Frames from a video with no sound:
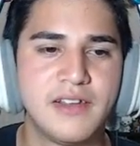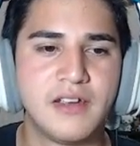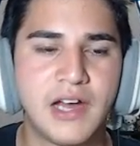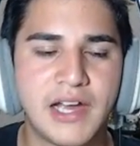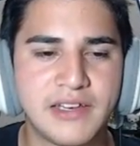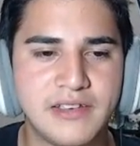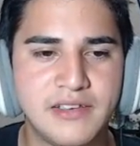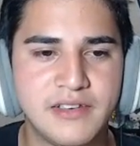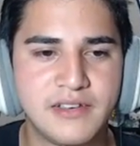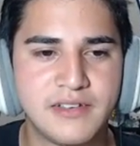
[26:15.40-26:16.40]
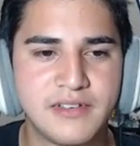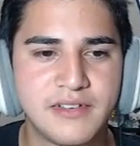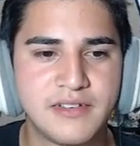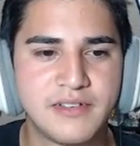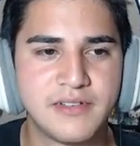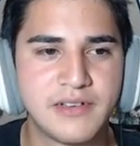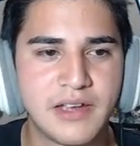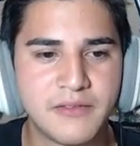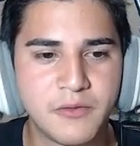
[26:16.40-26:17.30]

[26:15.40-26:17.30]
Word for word: No, I, you don't need to do that, Darwin.